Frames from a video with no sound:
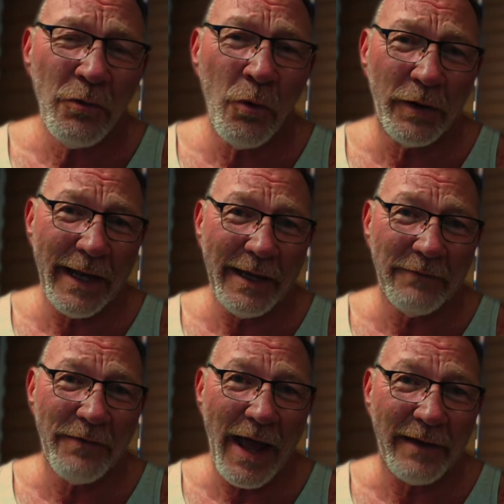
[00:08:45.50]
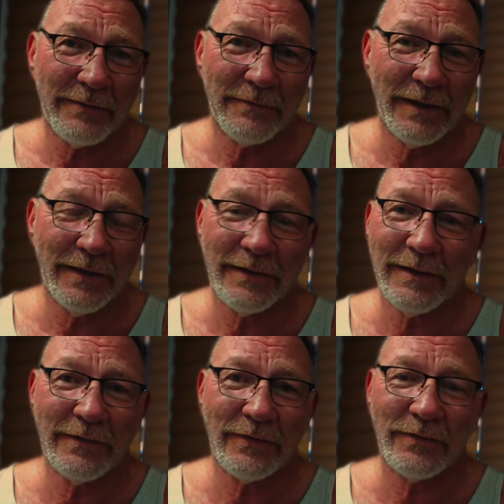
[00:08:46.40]
or gaining fat.
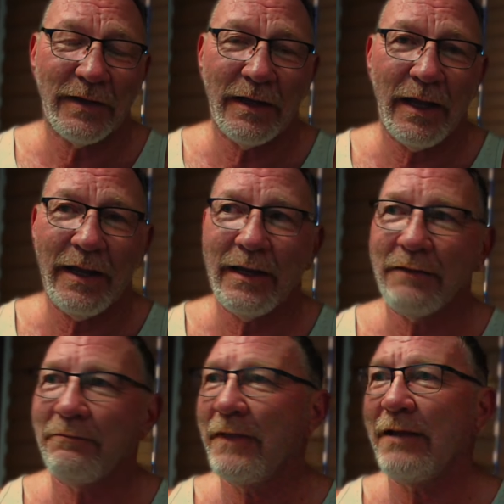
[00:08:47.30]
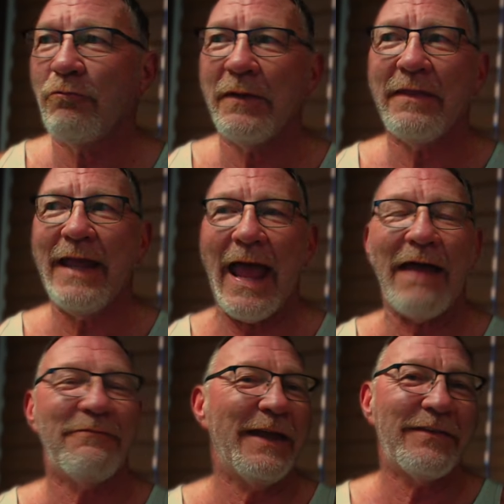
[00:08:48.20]
And with the
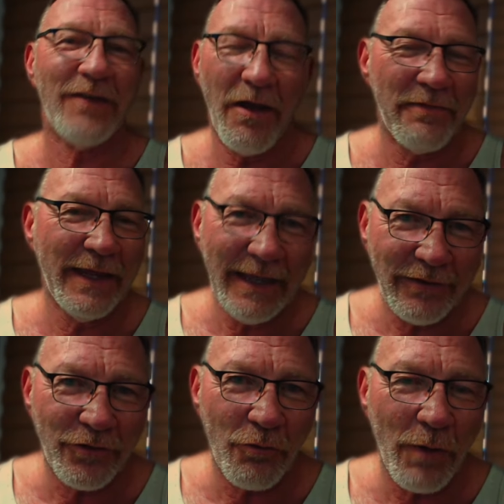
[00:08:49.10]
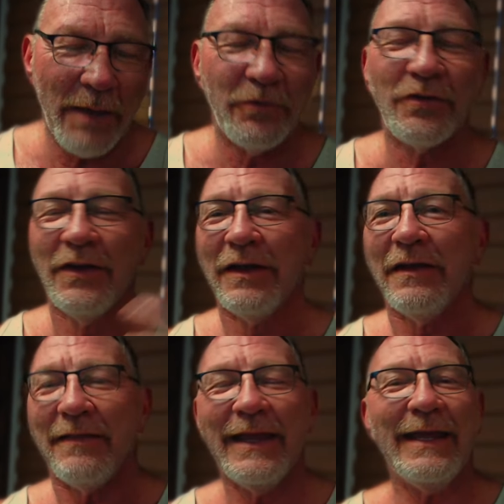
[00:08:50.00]
advent of the interwebs,
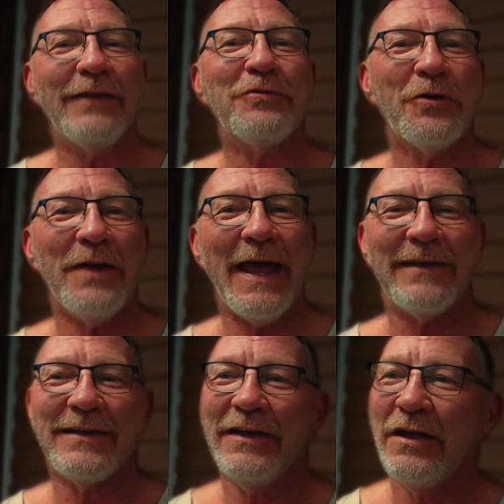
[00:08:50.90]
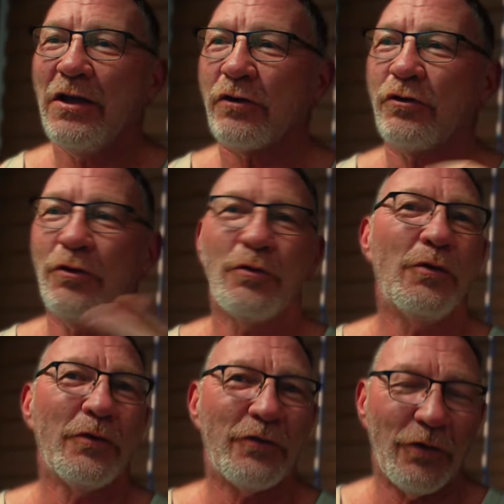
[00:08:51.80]
the internet,
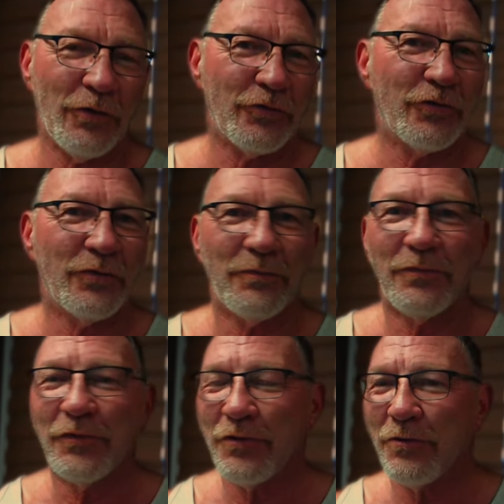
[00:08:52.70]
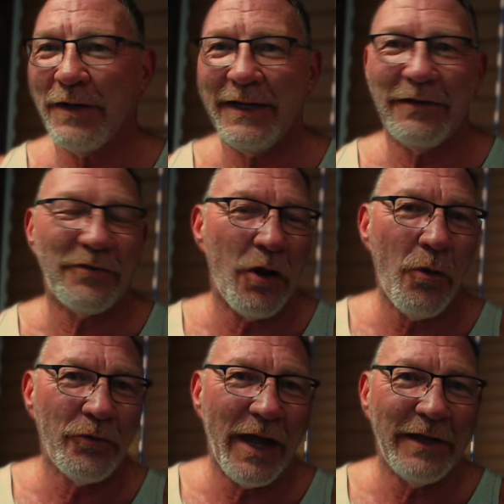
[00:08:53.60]
Google search, Siri, the
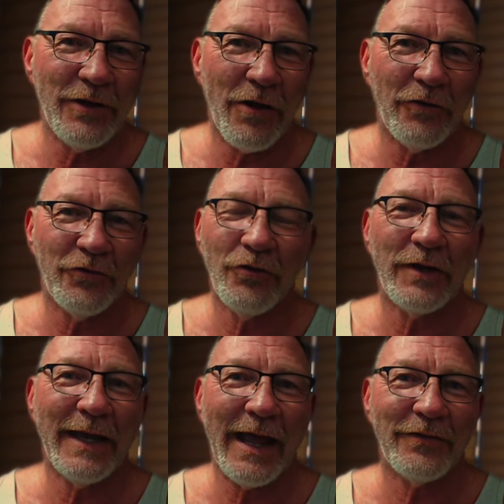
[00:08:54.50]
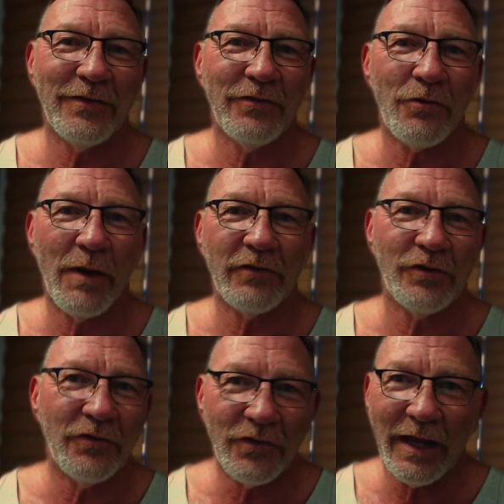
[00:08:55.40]
whole nine yards, you can ask these
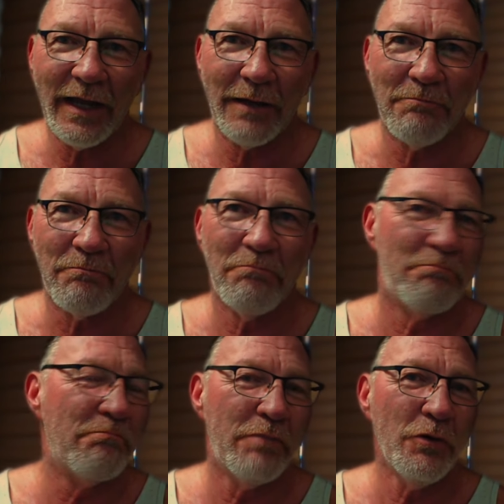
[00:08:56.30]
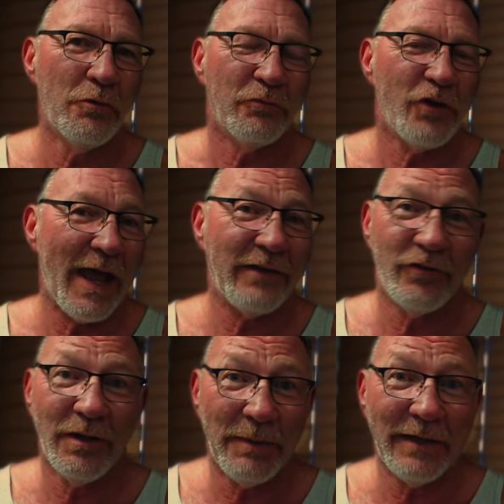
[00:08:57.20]
questions and boom,
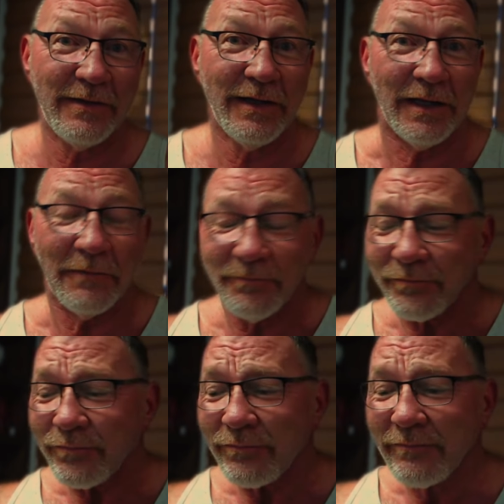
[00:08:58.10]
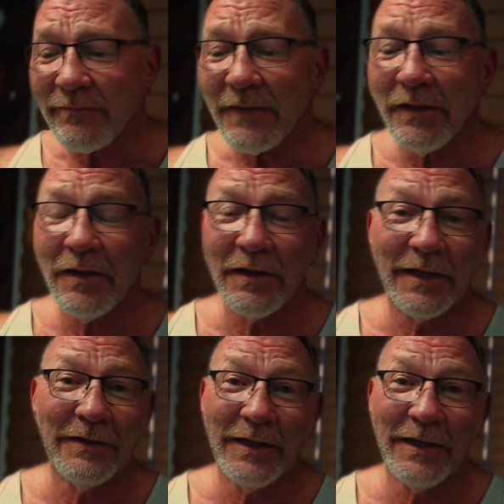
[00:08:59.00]
ChatGPT can